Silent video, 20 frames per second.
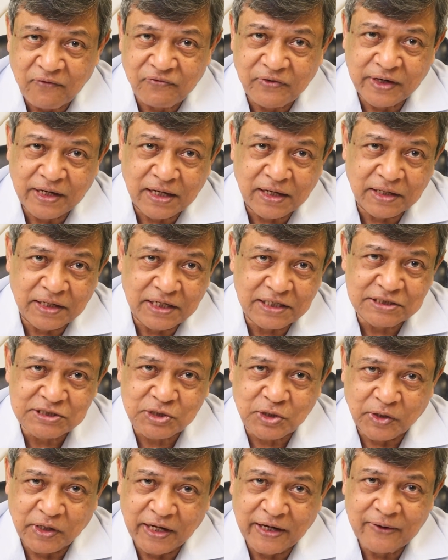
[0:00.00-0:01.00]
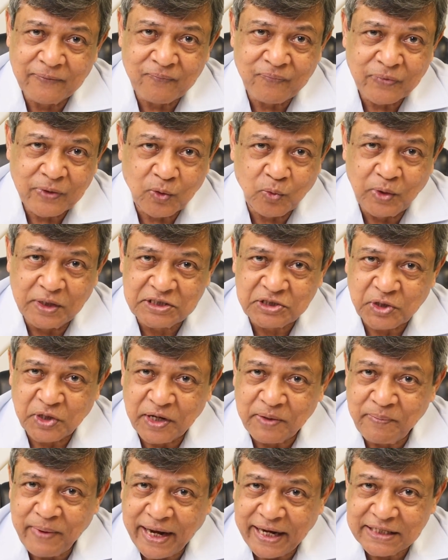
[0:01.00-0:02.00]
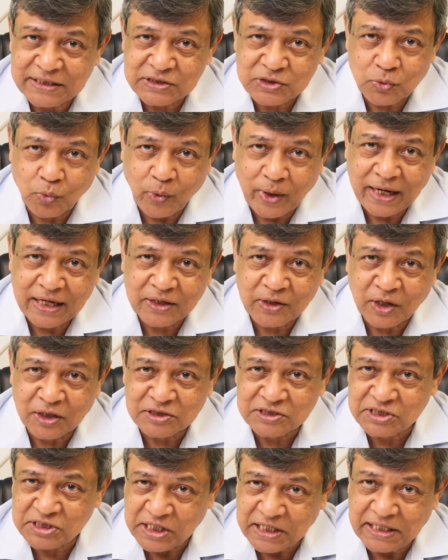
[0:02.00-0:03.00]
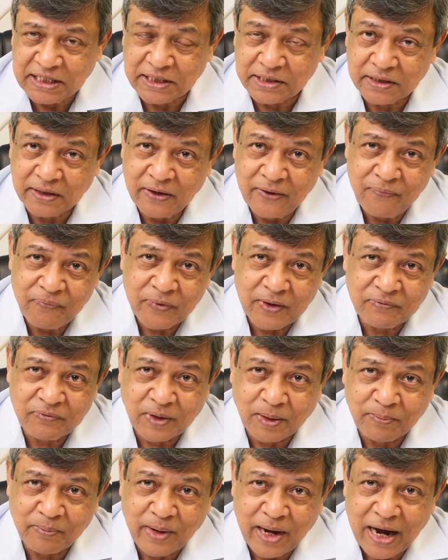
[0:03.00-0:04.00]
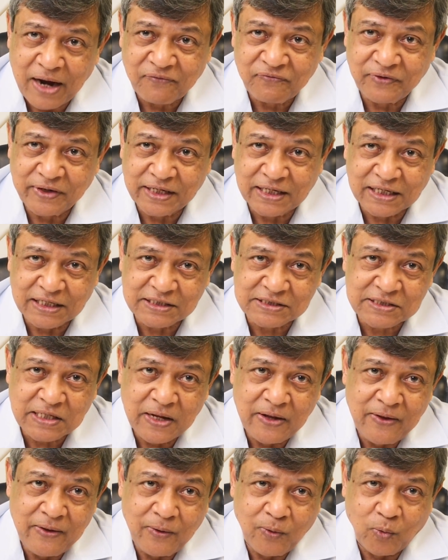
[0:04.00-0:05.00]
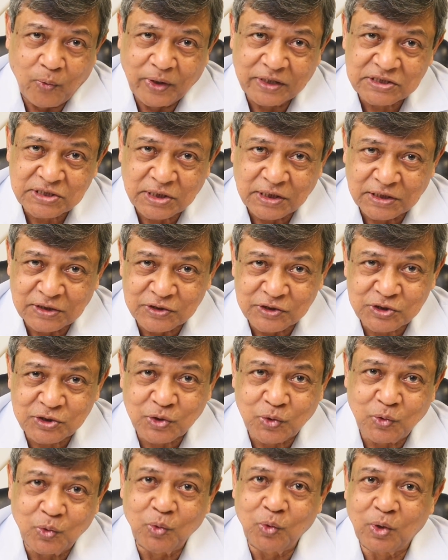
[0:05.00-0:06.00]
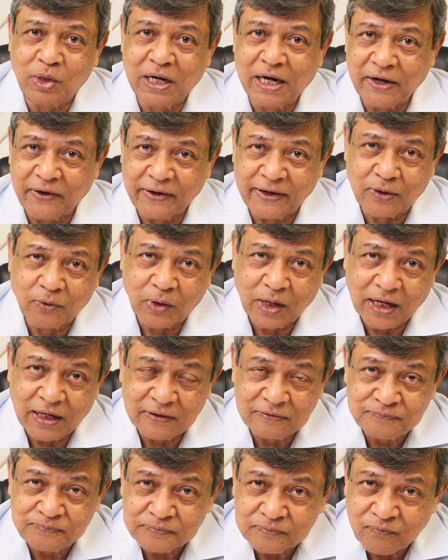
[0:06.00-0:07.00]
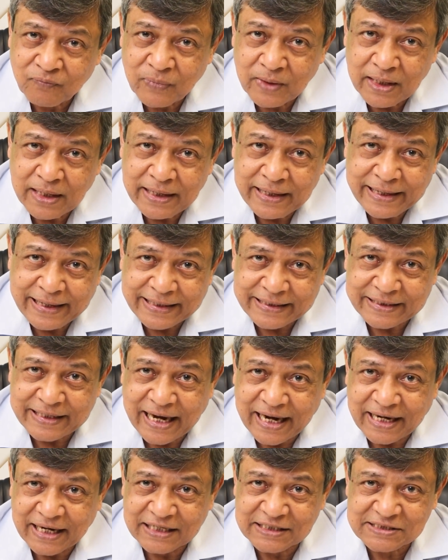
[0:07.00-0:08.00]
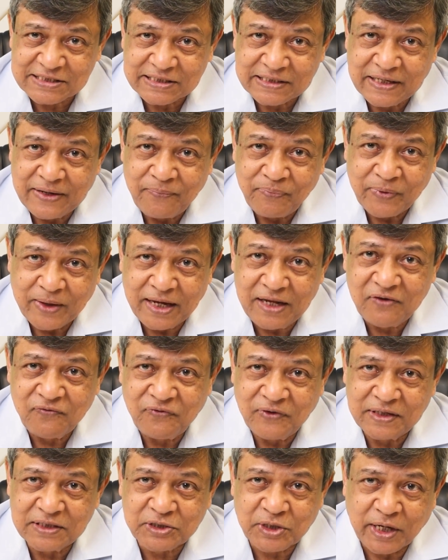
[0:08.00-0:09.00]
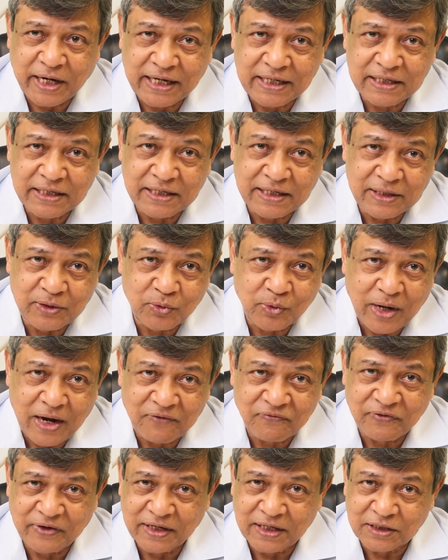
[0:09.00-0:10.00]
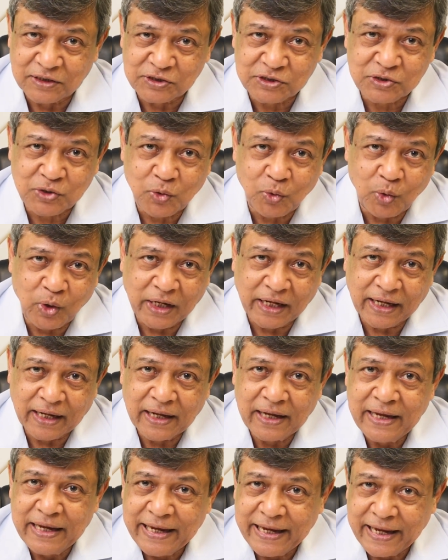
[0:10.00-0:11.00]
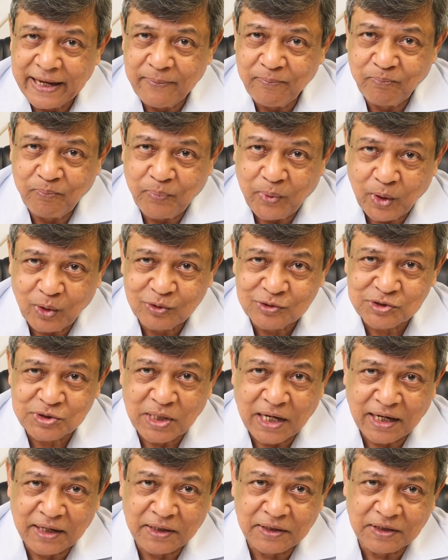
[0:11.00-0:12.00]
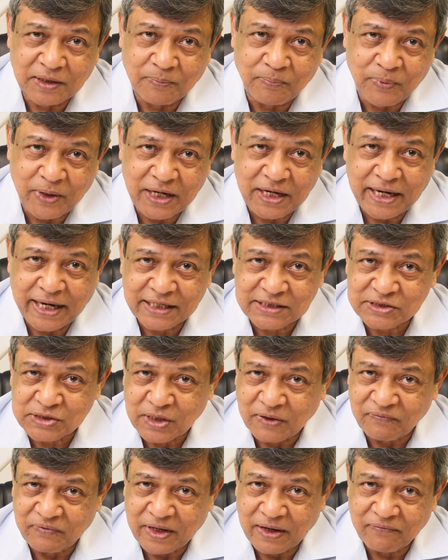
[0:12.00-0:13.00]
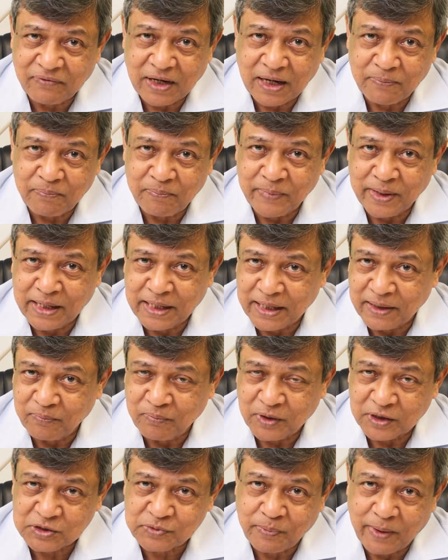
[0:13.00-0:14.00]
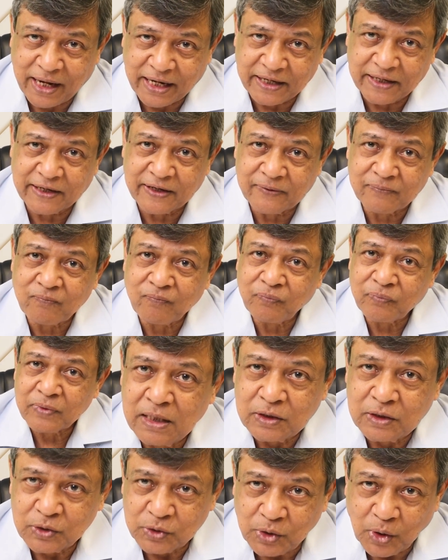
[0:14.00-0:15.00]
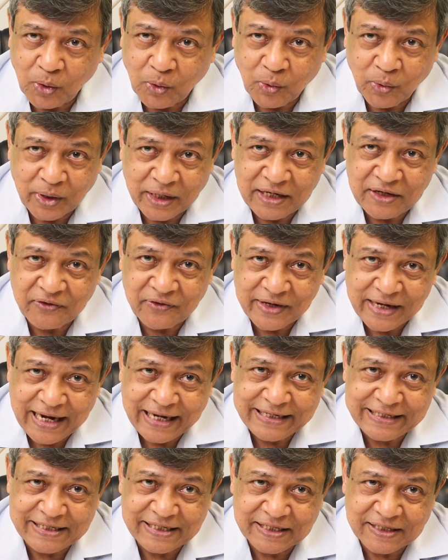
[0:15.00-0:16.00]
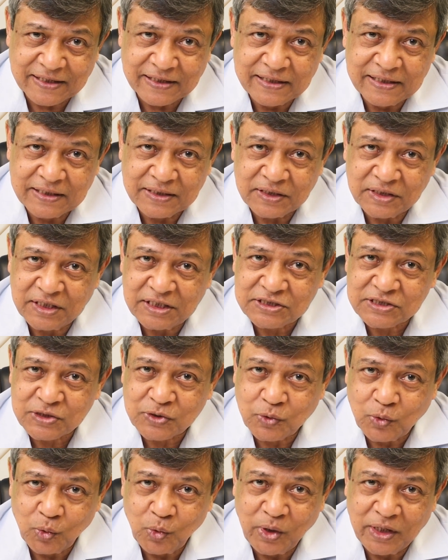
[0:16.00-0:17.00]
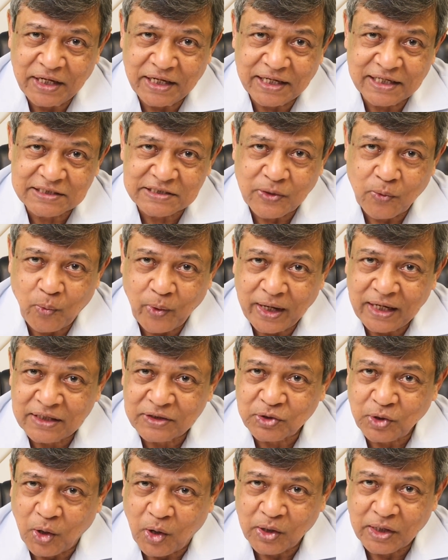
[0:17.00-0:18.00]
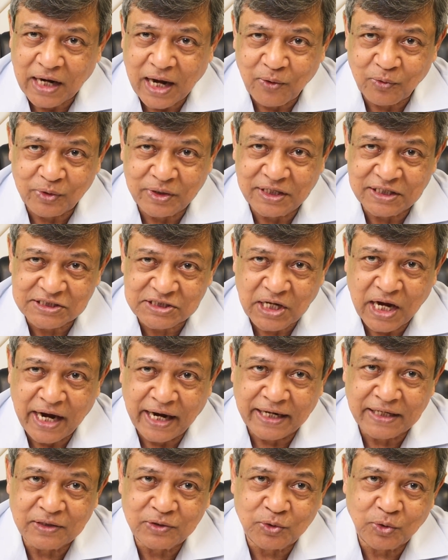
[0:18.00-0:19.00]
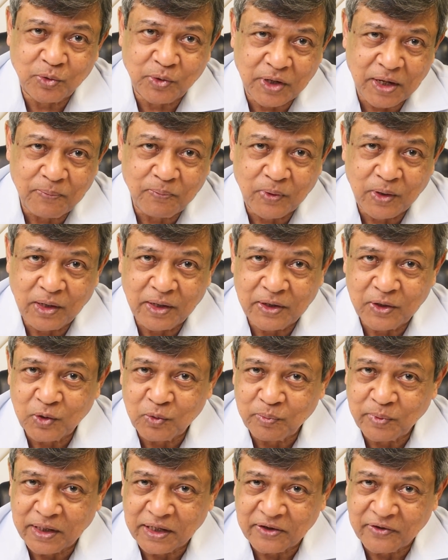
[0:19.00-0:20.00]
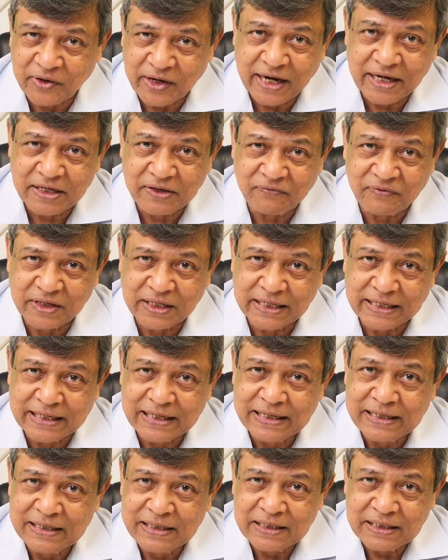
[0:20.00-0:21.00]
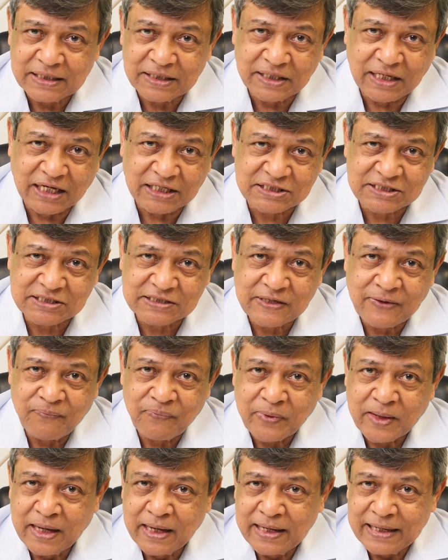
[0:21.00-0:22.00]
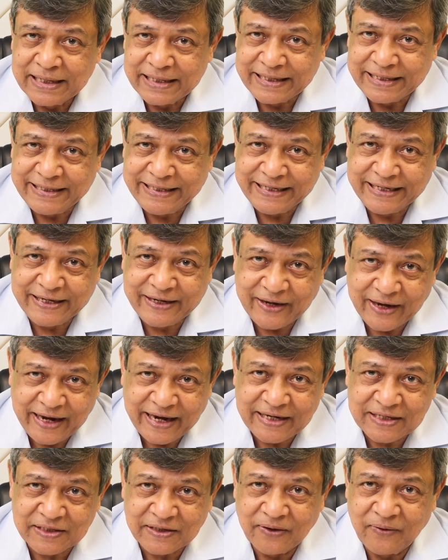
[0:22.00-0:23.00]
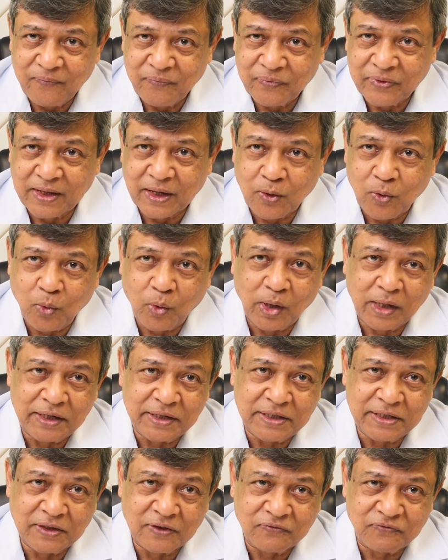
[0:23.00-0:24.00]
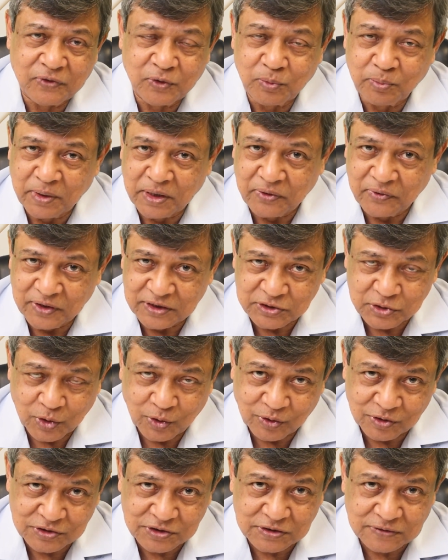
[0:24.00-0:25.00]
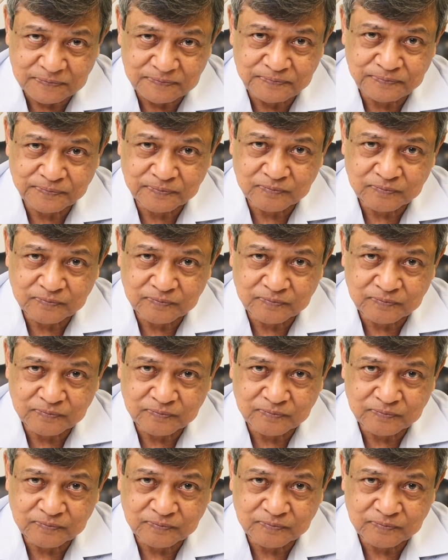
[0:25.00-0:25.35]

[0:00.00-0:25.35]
African history which remains well concealed from Africa's Western school curricula, that has infiltrated into African schooling, imposed under the pretext of development and prosperity. Though in reality, this schooling is a well-thought-out design to cripple human creativity, thus degrade the quality of human resource.